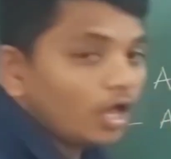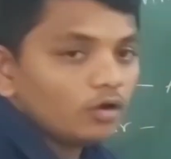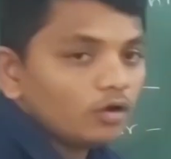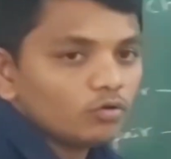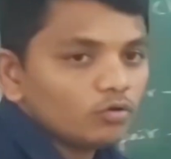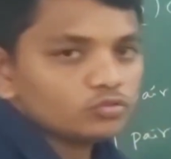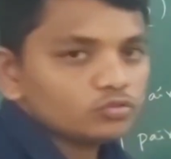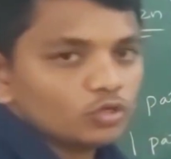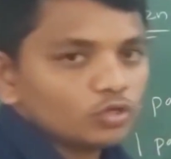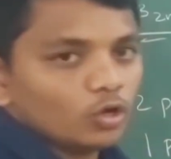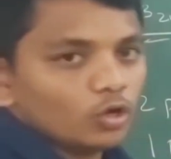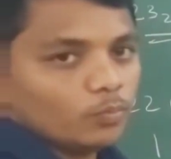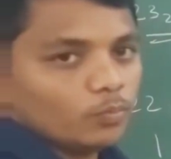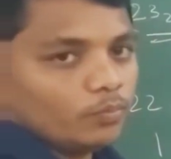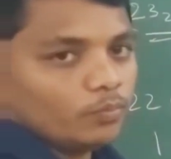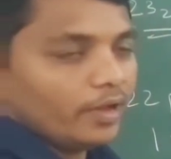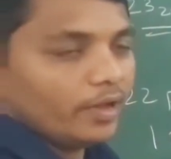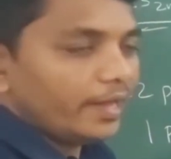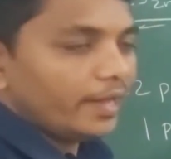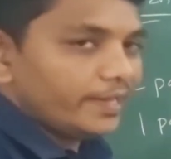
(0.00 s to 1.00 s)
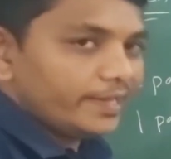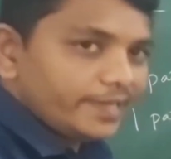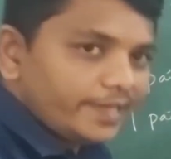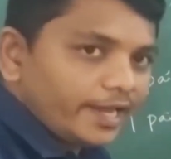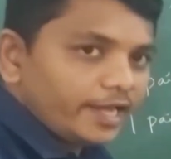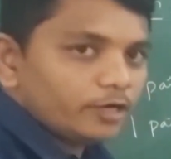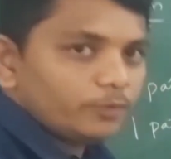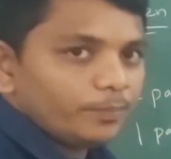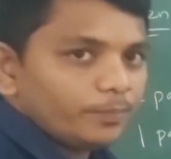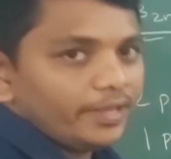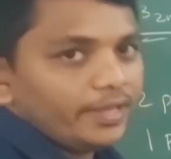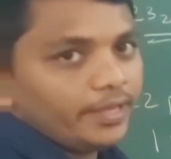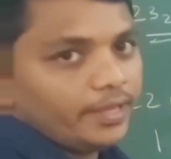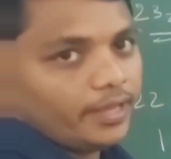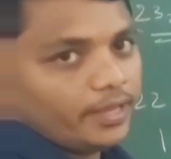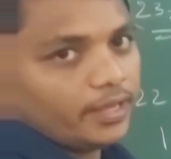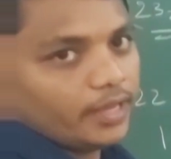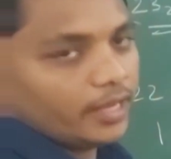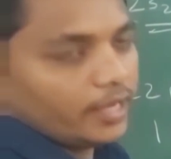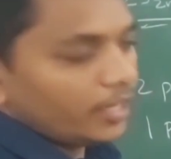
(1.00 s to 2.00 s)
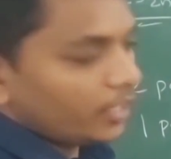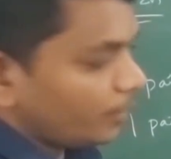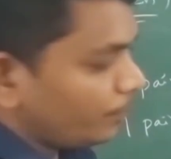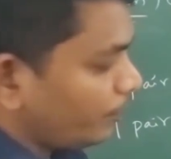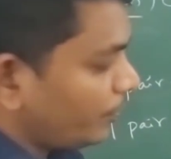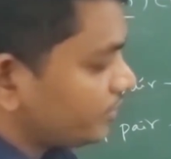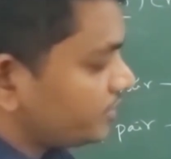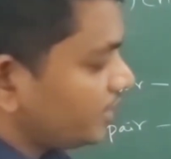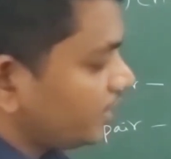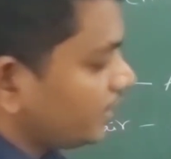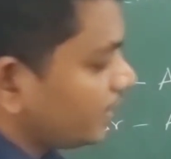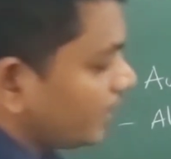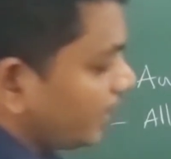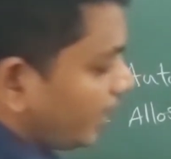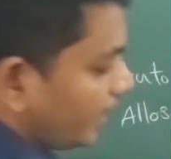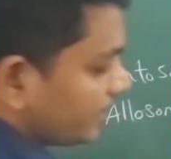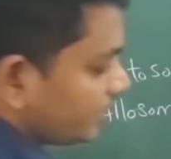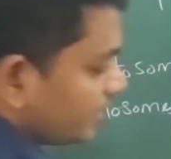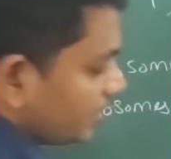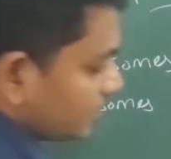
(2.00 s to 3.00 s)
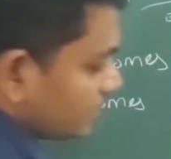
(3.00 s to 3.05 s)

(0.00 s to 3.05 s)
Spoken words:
allosome can be represented like